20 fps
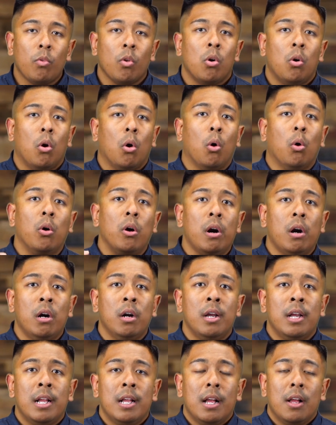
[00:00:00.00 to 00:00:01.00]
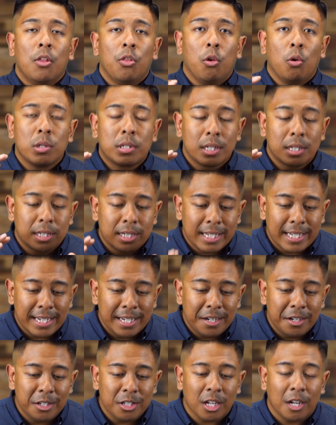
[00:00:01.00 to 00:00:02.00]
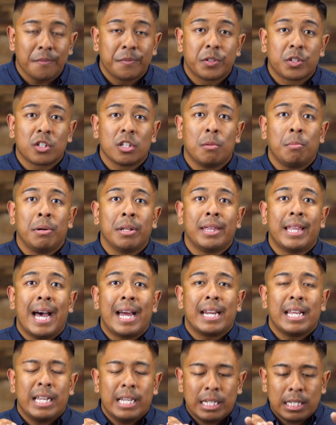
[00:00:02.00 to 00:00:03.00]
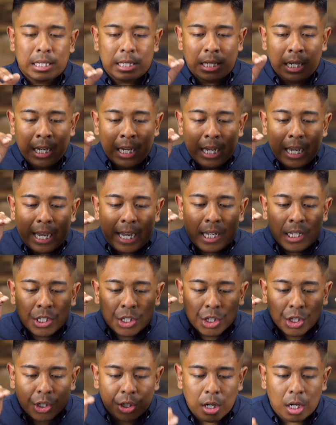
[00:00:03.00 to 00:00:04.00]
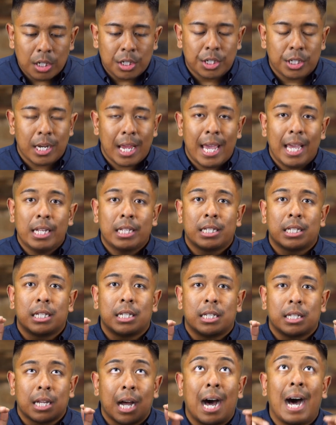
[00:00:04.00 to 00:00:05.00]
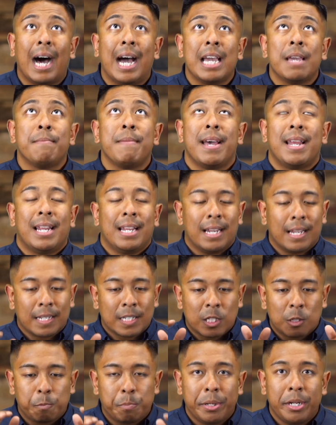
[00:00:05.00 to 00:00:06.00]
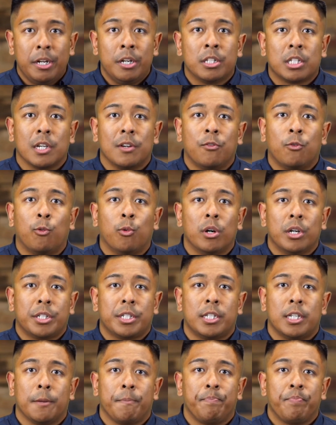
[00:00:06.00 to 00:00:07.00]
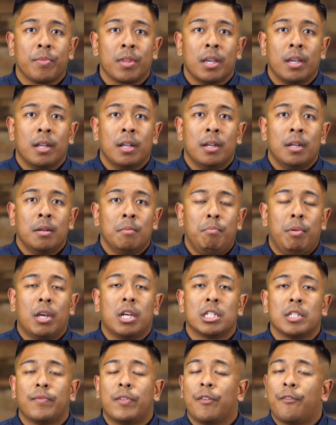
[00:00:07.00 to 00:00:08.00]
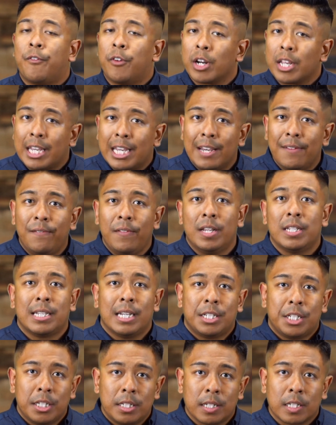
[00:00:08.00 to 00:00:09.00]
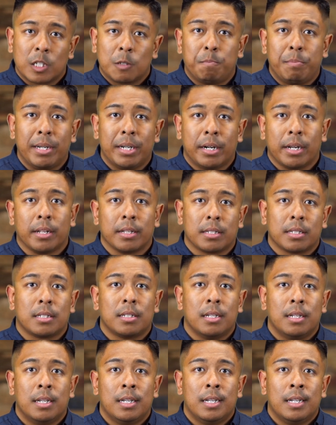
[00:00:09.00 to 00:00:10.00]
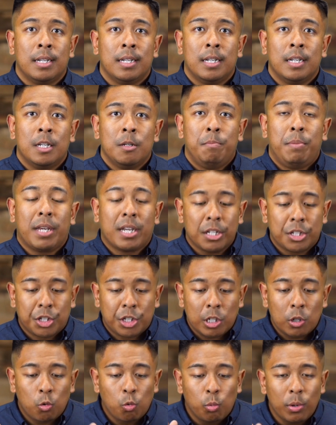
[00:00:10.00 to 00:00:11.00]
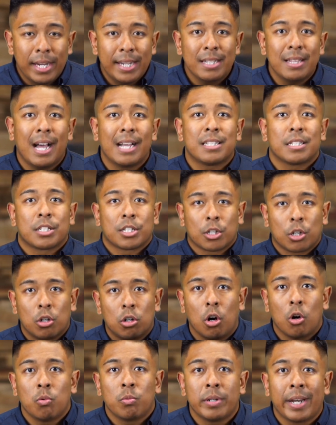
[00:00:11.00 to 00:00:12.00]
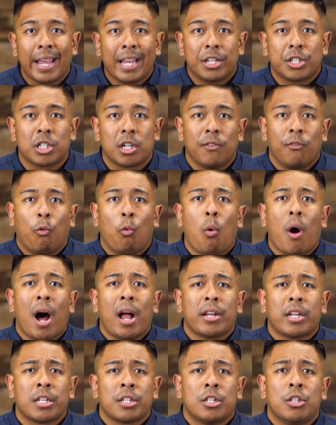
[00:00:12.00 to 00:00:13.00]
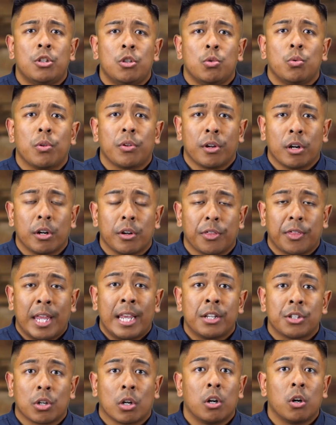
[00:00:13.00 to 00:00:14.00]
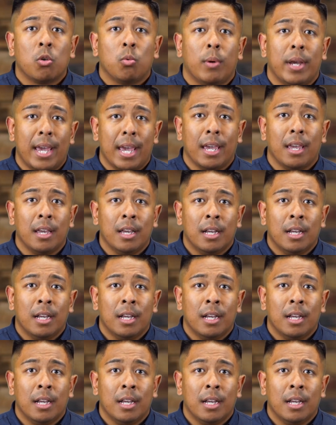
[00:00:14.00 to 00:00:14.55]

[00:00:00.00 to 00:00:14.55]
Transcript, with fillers: or those are tears of someone that is in such a time and an experience of worship because of the forgiveness that she's experienced because she realizes her own nature of wanting to do her, things her way